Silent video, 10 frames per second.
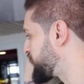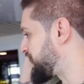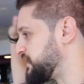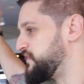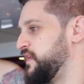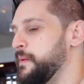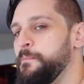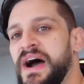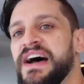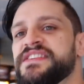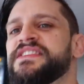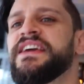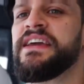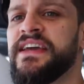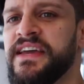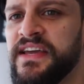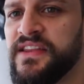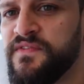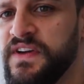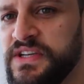kind of basking in
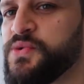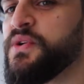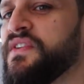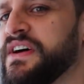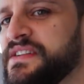the victory of our